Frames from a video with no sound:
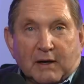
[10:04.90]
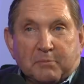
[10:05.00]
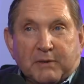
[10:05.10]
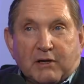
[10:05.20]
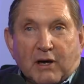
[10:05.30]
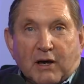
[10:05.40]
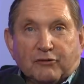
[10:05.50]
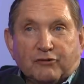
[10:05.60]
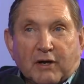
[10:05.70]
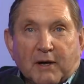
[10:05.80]

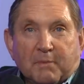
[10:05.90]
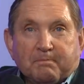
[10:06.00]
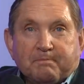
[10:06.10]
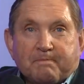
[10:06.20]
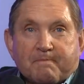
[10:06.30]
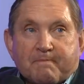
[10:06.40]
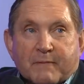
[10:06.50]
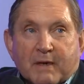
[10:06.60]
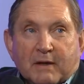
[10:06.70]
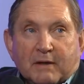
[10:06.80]
because,
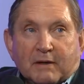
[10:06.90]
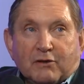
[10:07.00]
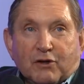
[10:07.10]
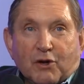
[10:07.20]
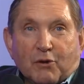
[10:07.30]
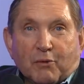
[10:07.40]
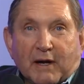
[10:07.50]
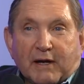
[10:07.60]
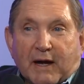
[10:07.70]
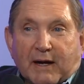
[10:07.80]
you know, when I
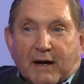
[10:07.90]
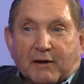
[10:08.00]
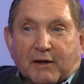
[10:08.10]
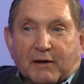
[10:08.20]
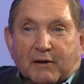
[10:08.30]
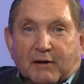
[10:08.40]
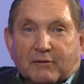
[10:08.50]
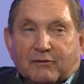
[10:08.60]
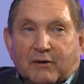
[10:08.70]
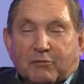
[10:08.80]
got out, I
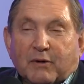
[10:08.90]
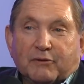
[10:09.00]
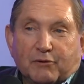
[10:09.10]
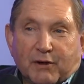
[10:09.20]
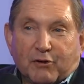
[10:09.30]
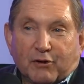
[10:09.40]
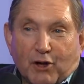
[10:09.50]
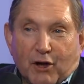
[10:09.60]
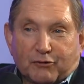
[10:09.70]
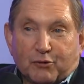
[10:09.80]
said, well, do I go to
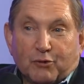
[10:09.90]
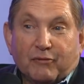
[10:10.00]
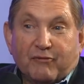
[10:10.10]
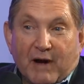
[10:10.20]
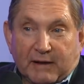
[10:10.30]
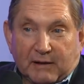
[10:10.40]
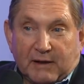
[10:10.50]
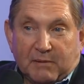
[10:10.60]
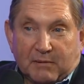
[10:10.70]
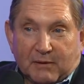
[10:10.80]
law school
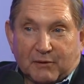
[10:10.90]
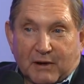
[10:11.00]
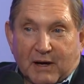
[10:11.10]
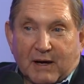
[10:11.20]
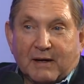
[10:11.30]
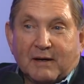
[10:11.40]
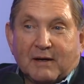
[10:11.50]
finally? Okay.